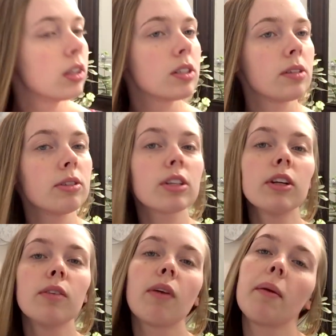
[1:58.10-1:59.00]
So I'm just going
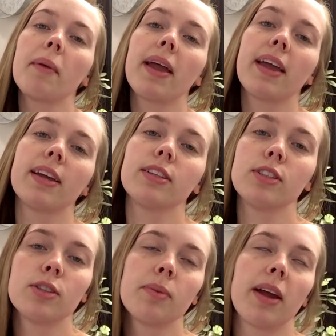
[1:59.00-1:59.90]
to run my hands
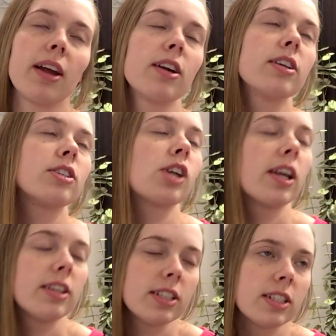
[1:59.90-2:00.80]
through my hair to dry
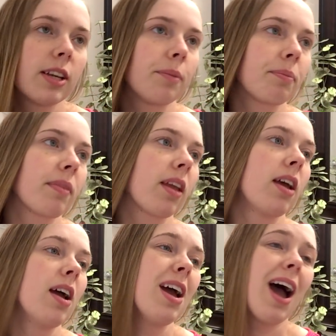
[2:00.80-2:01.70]
this.
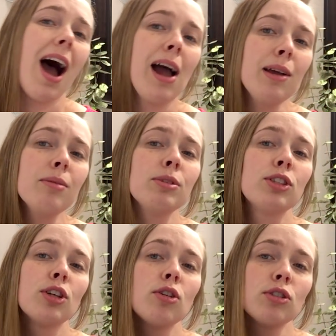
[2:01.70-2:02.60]
I am so